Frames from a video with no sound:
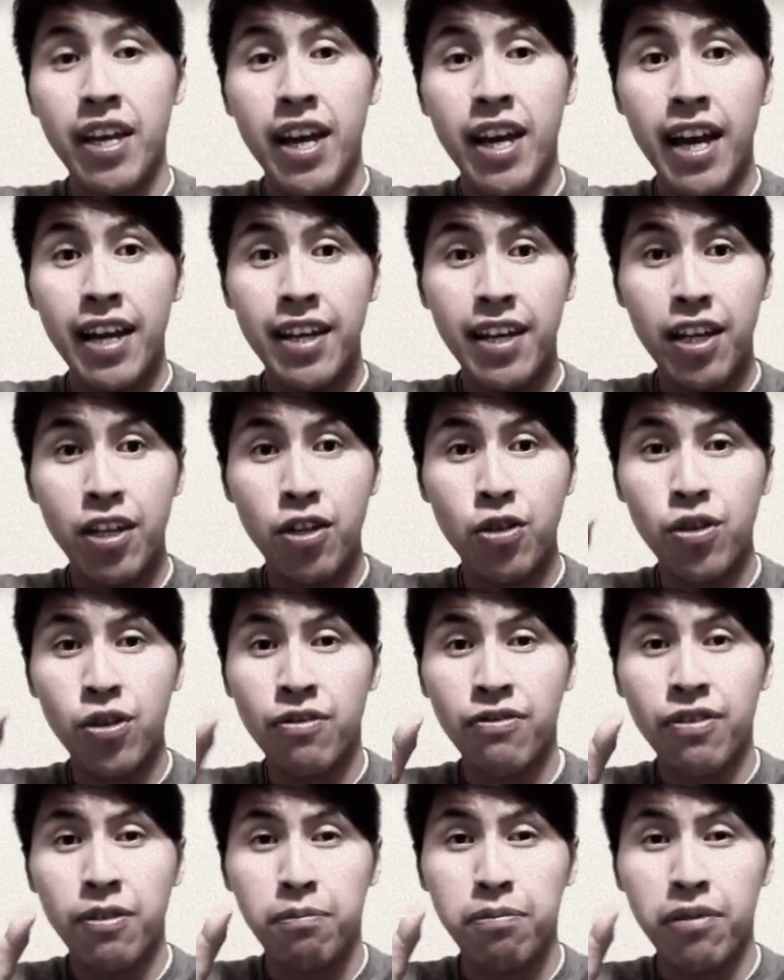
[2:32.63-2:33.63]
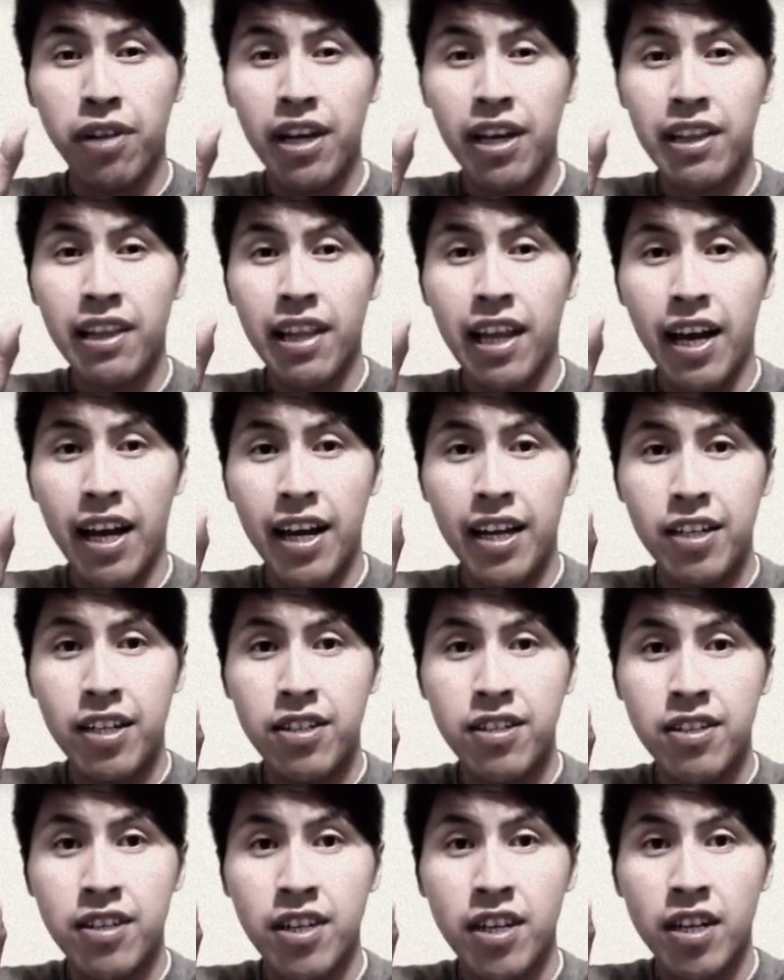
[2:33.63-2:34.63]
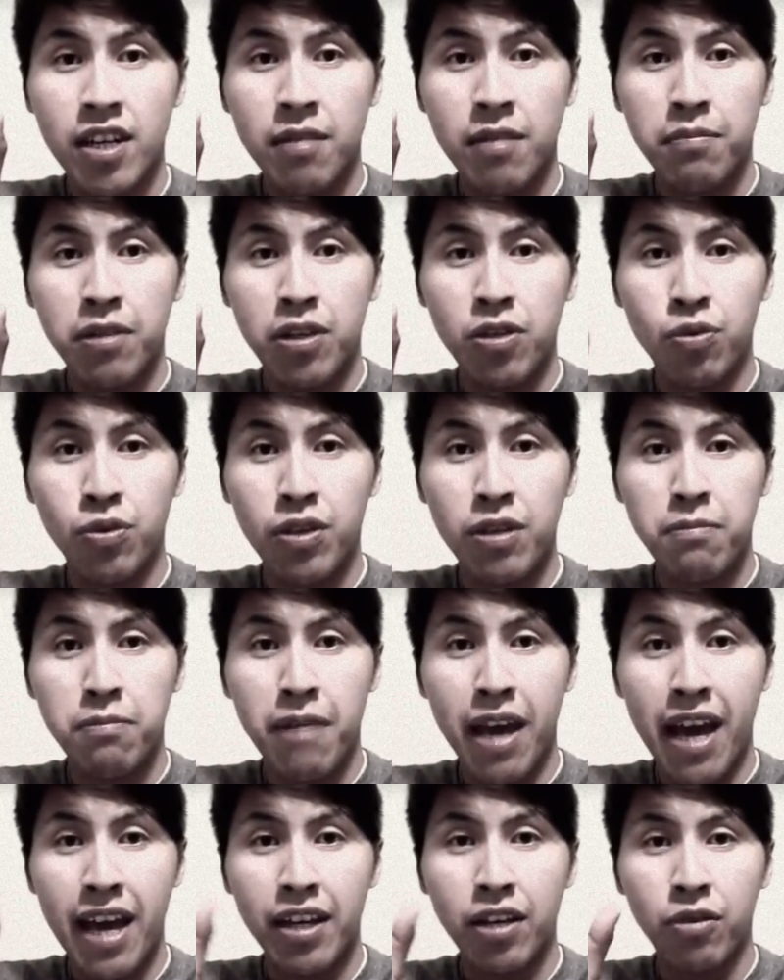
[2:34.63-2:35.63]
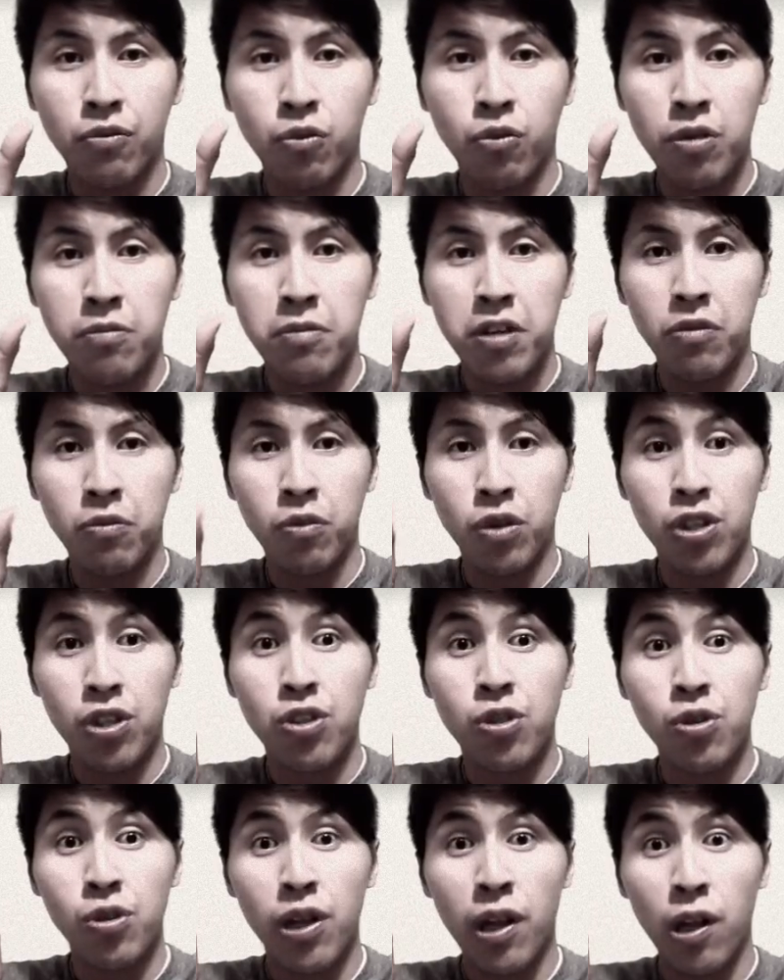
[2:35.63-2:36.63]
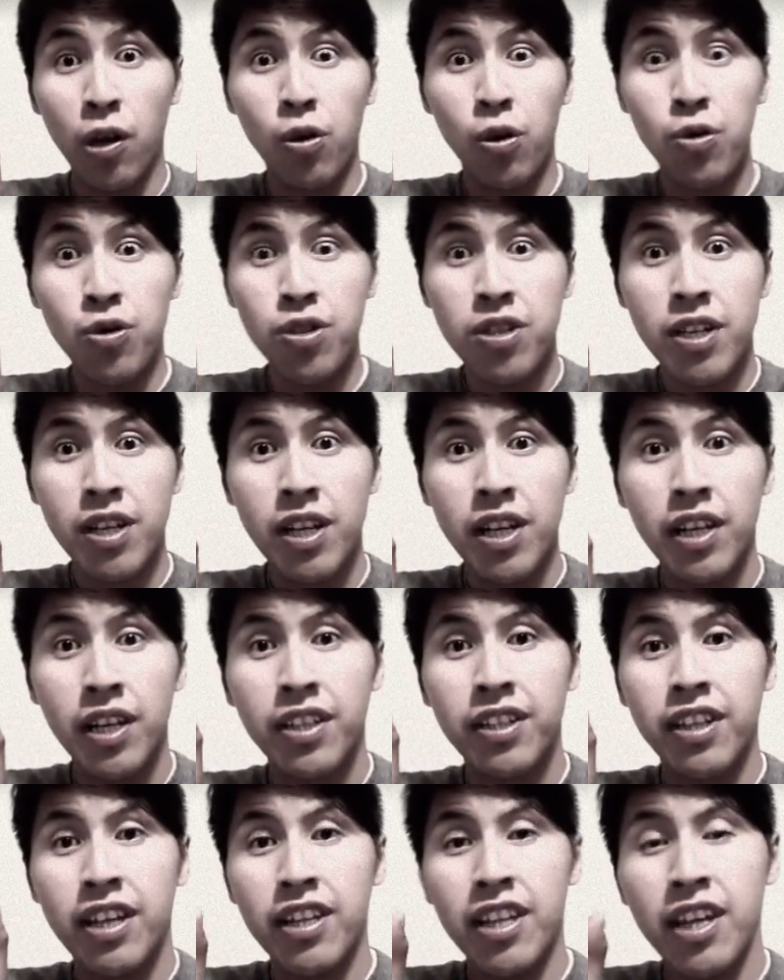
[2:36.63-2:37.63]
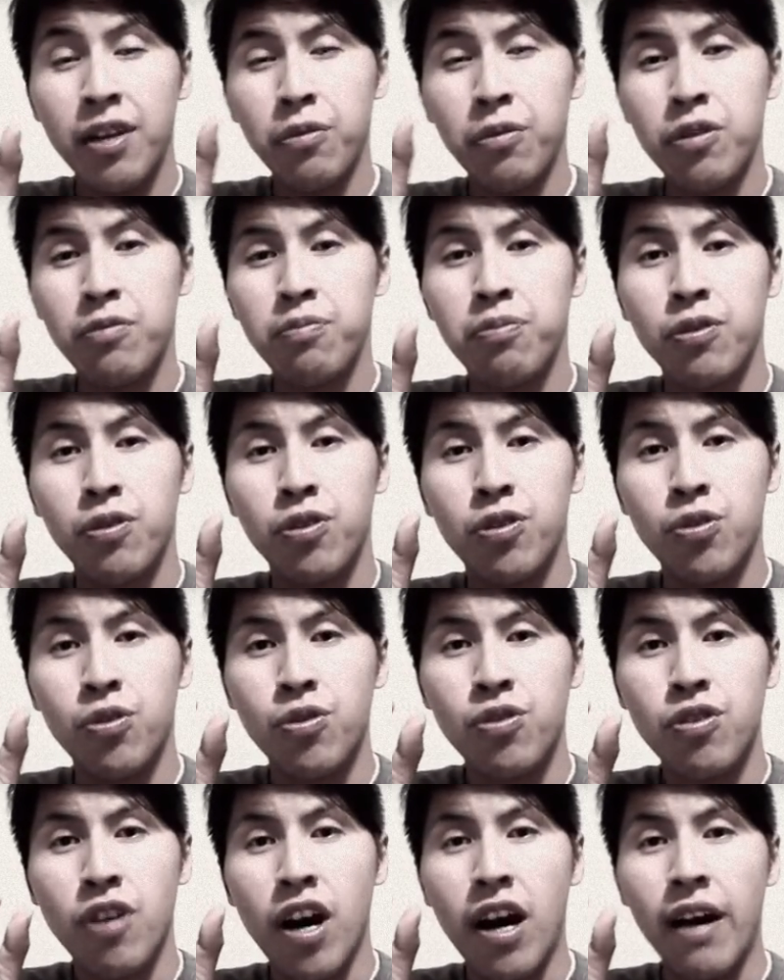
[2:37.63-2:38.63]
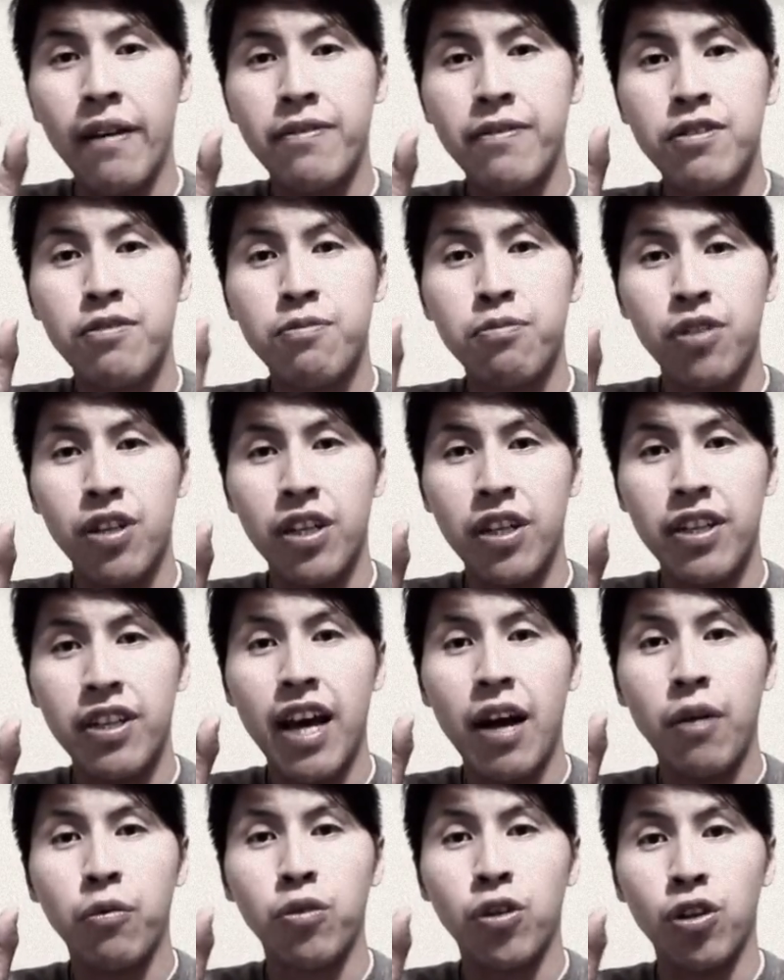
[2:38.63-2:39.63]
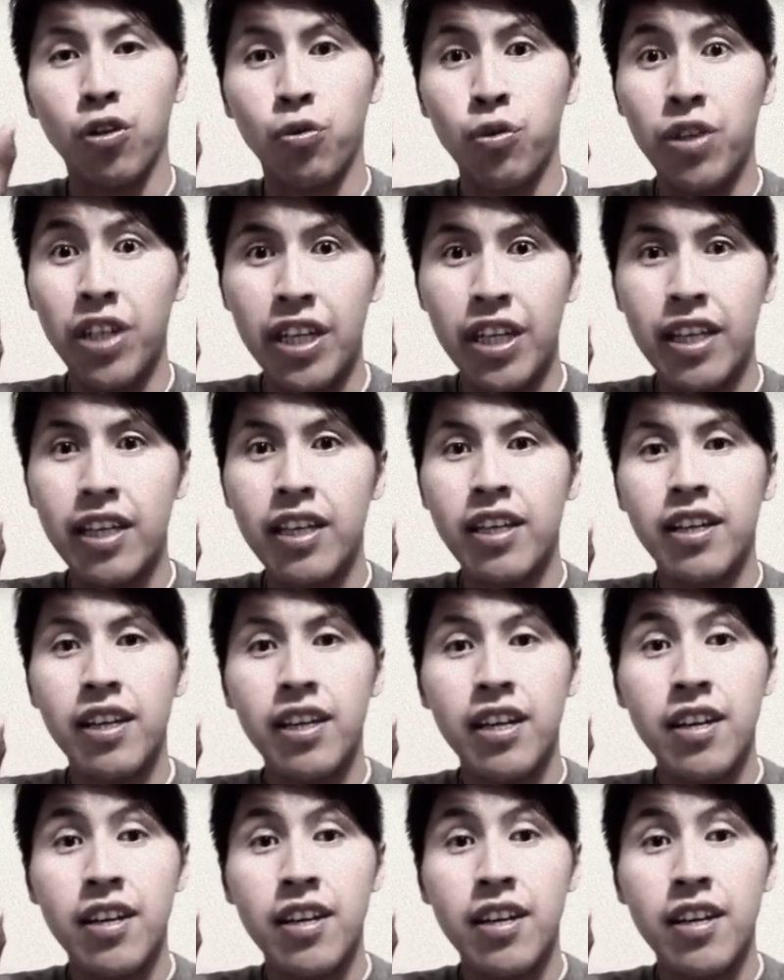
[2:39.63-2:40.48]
and they knew if the bloodlines between man and woman were too close, then they would produce offspring that were weak.